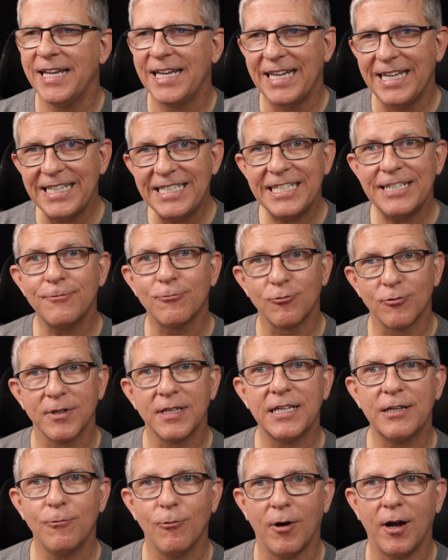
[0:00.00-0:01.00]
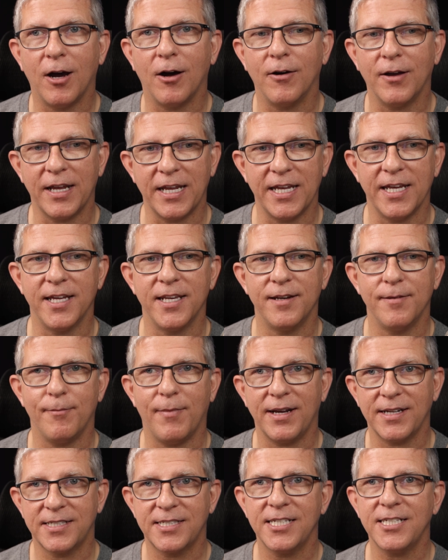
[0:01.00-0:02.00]
it did really well in
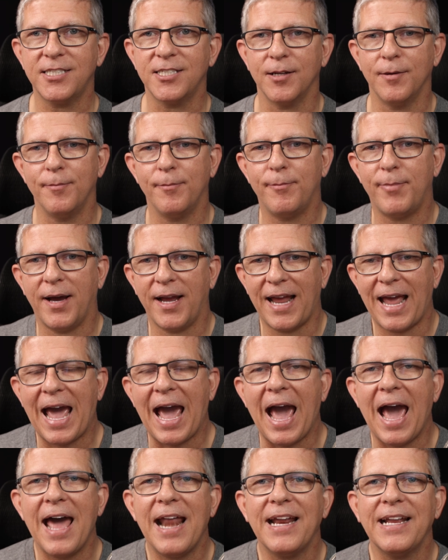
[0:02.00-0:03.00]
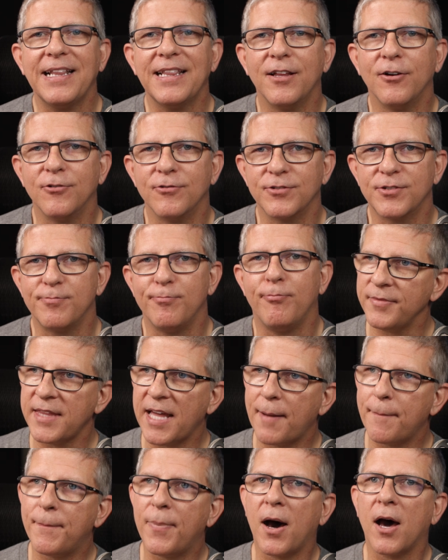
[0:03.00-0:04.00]
my system by adding
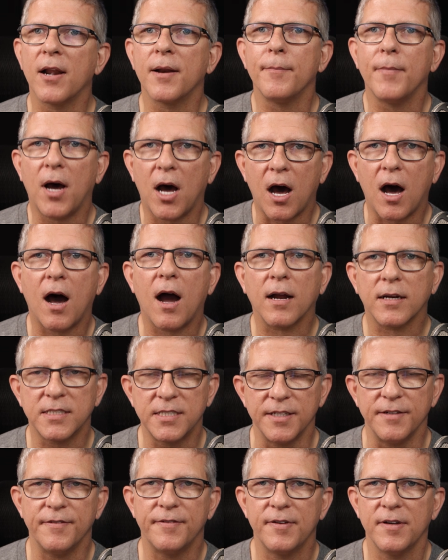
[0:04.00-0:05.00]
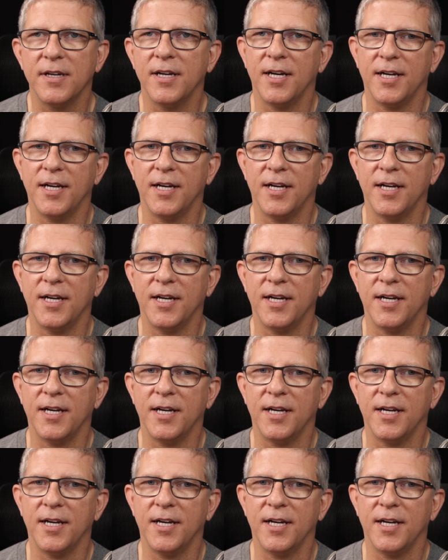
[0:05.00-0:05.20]
that bottom octave